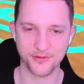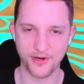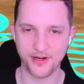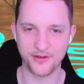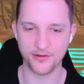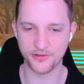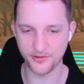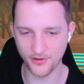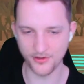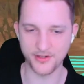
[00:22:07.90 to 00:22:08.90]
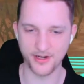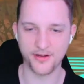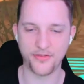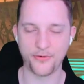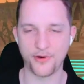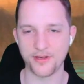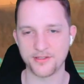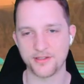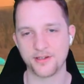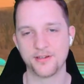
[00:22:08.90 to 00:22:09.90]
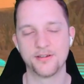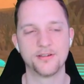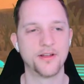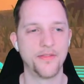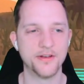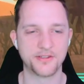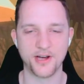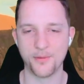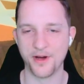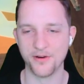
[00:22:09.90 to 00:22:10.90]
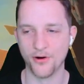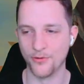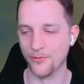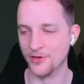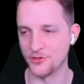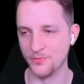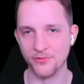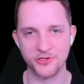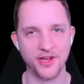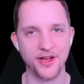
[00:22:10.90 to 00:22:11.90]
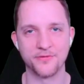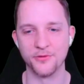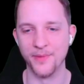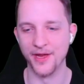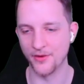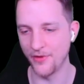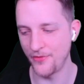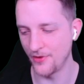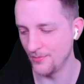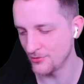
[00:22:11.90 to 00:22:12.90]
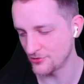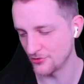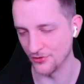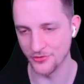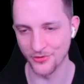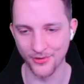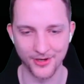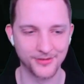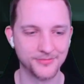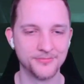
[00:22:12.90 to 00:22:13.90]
ready your sword and thrust. This time I know which motion I have to make with the motion controller.